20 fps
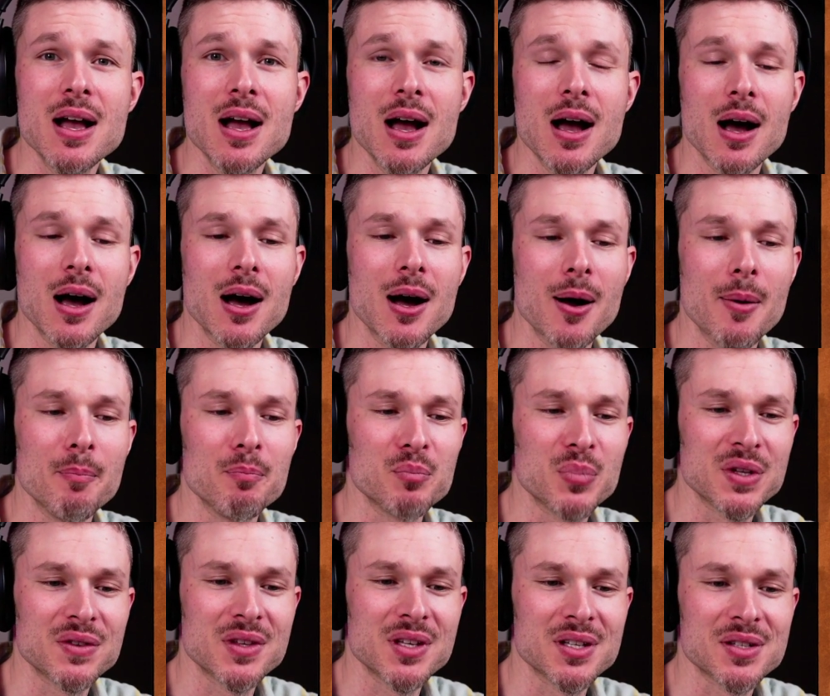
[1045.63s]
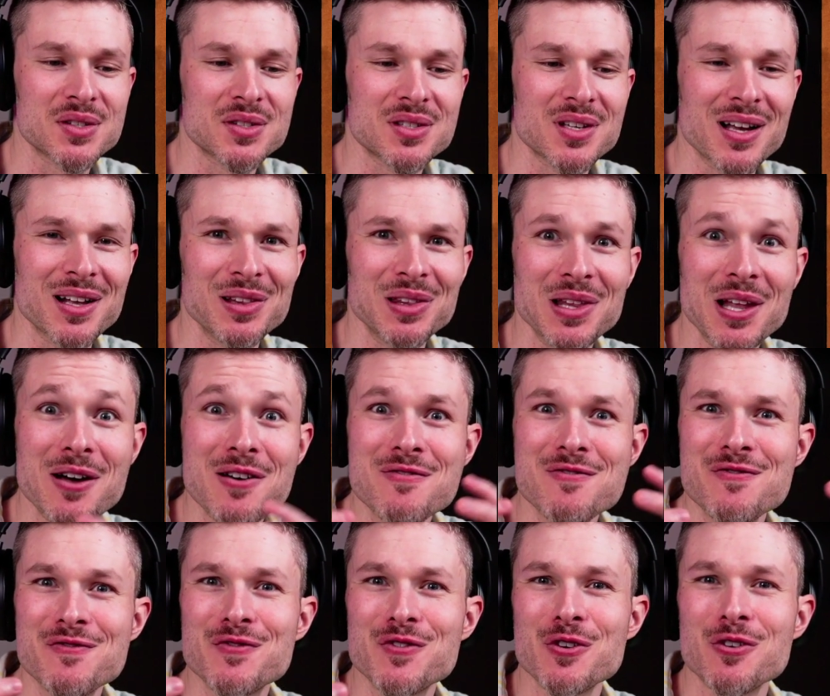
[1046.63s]
Um, but this uh, love
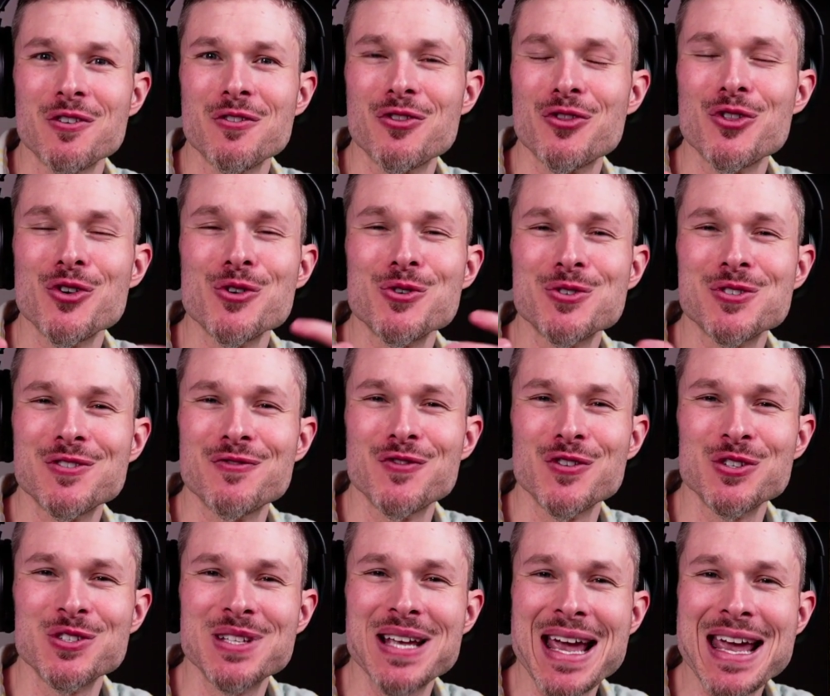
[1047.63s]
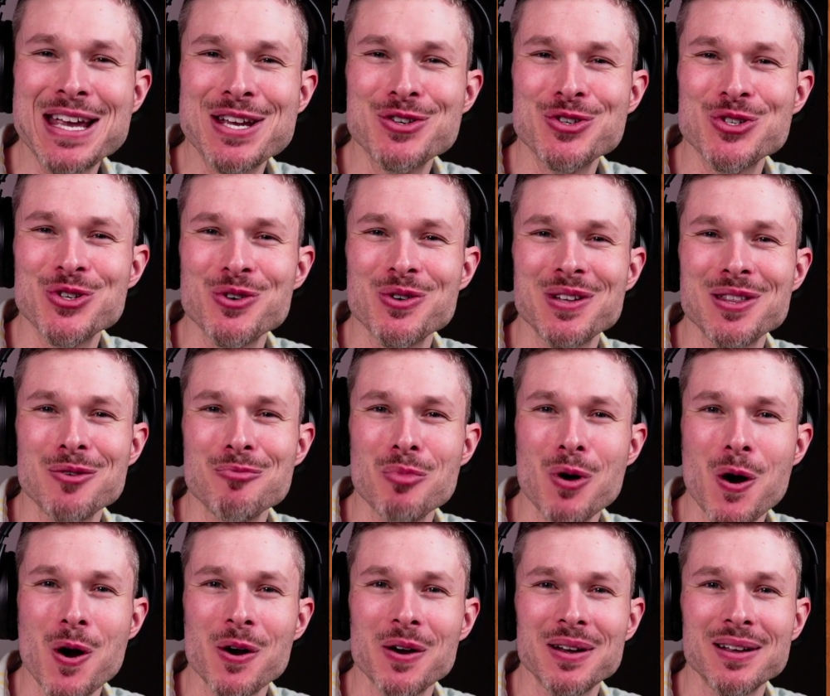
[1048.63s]
for, thirst for danger in the
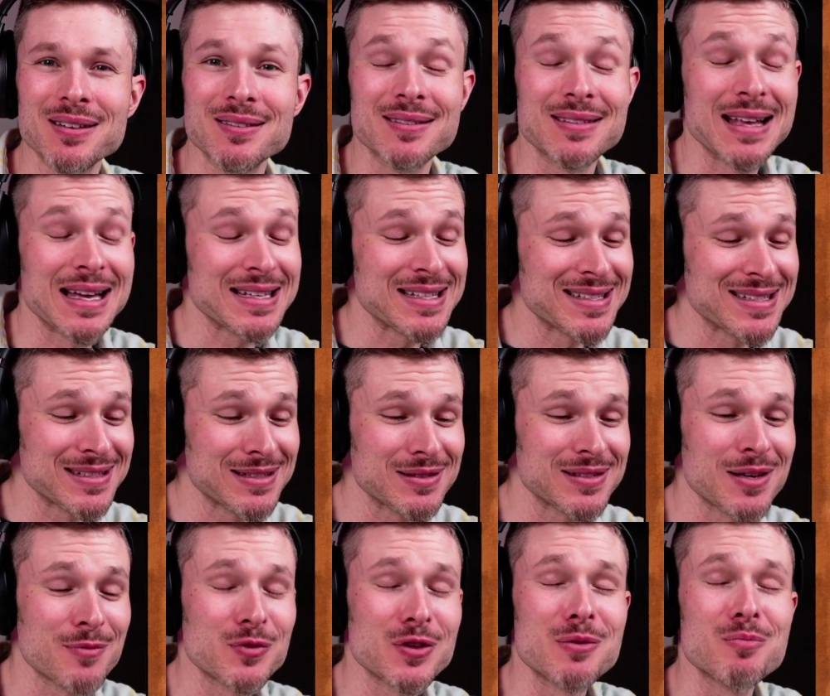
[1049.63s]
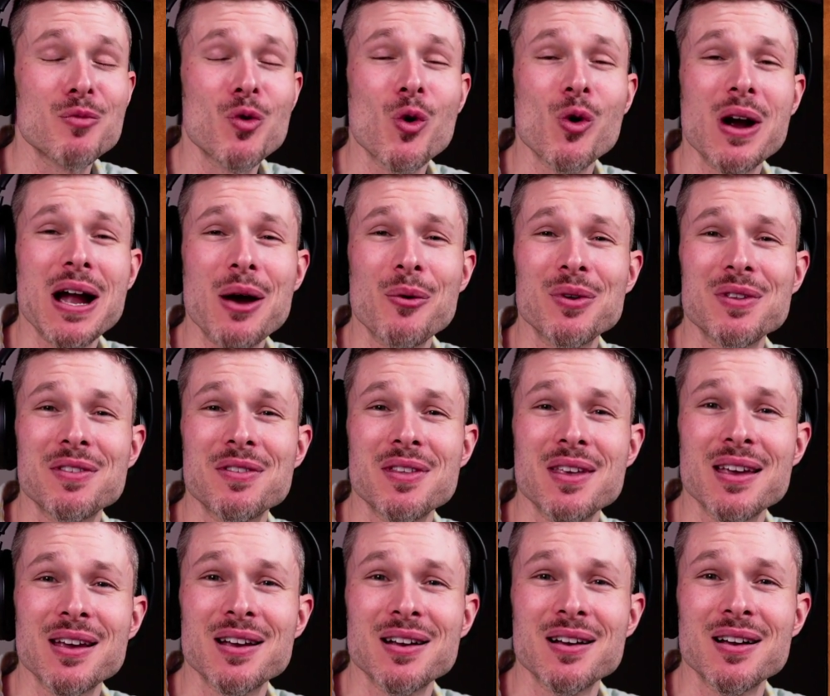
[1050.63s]
bargain, that's something more I would
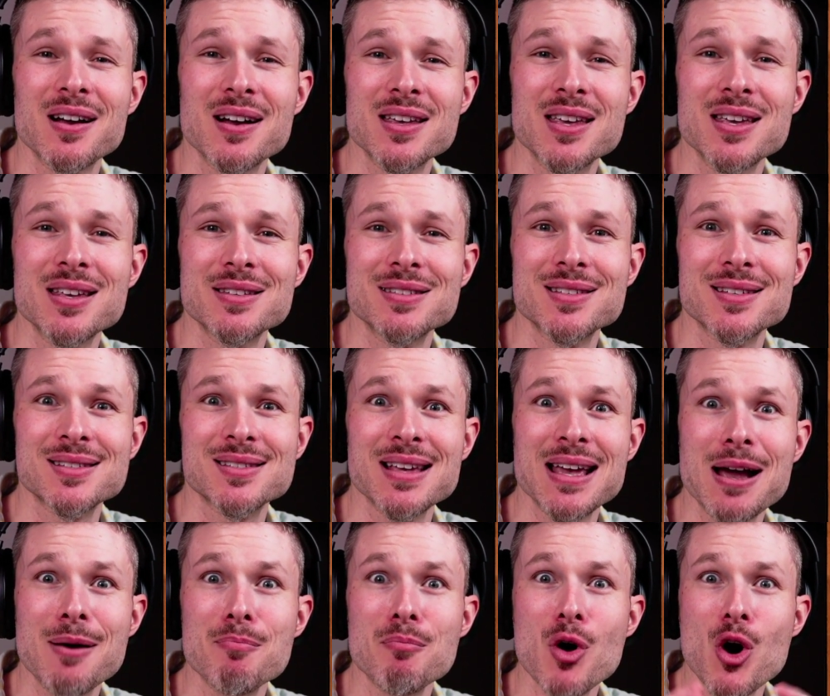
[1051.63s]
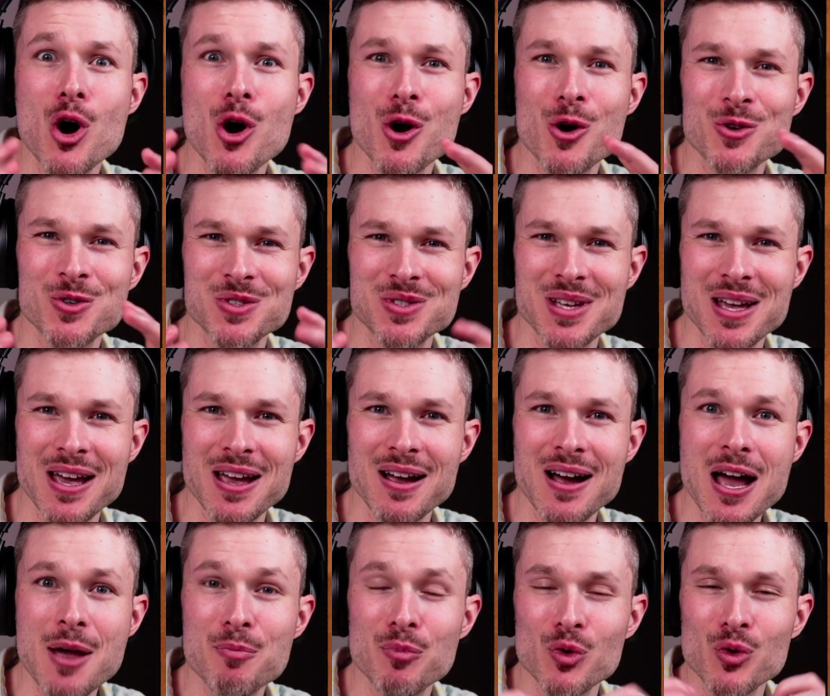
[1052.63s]
think uh, akin to, say, a Mars day,
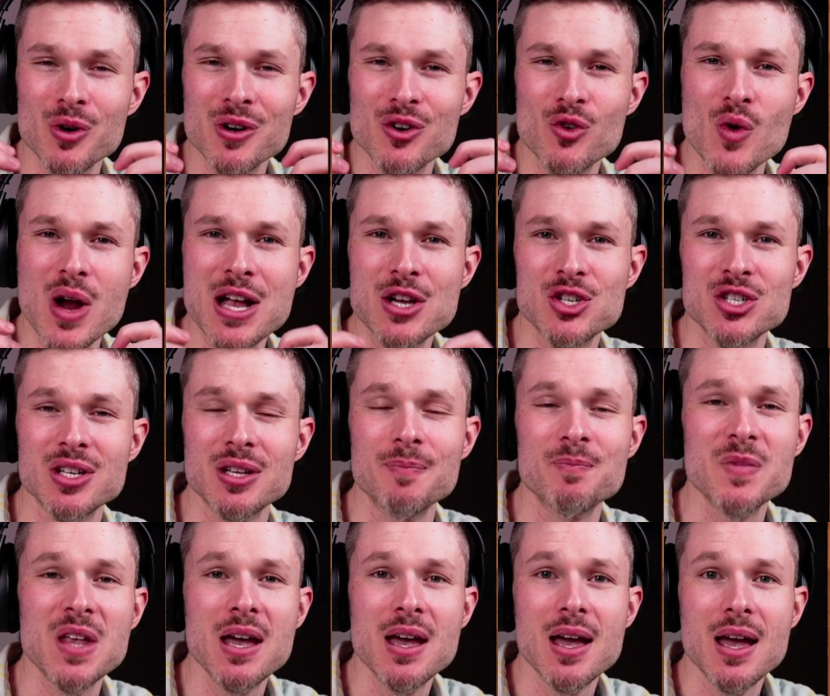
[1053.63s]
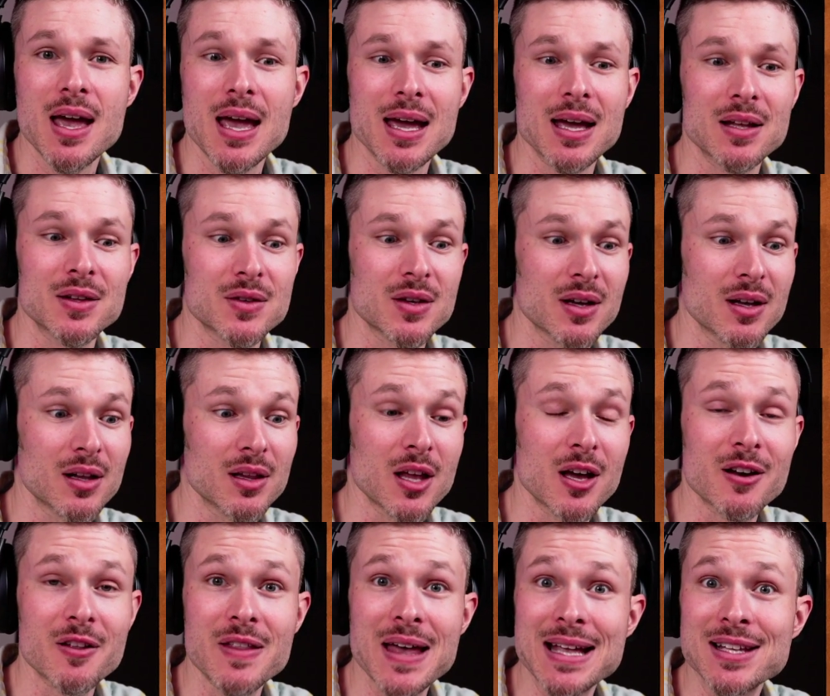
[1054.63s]
hyper-aggression. And a lot
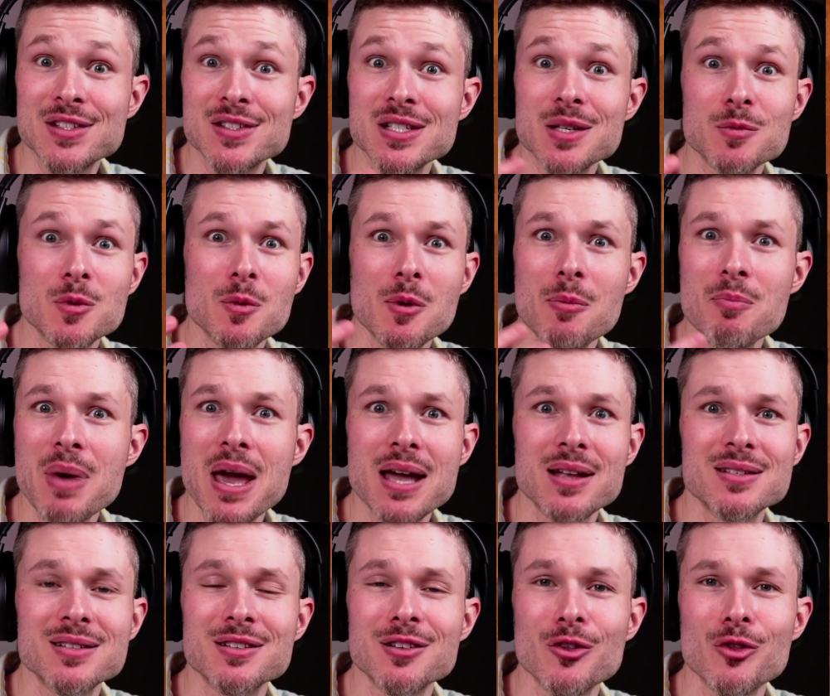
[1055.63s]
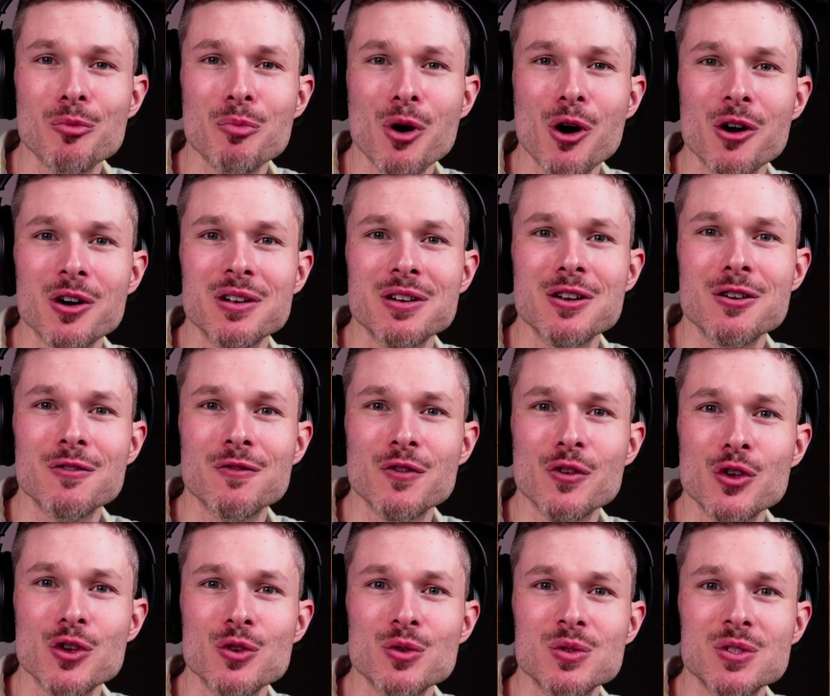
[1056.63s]
of that seemed to be baked into the bargain here for
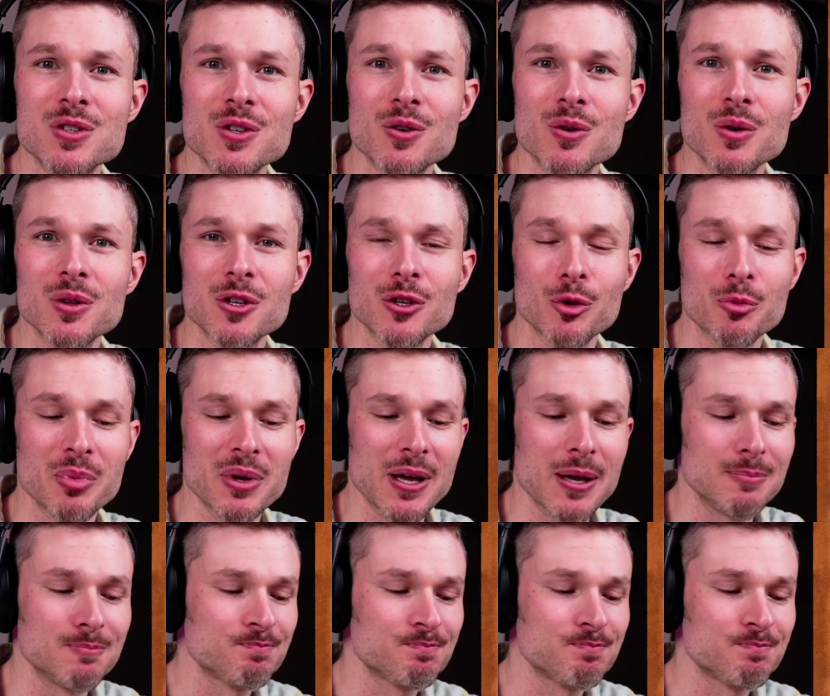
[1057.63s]
you, too, a little bit.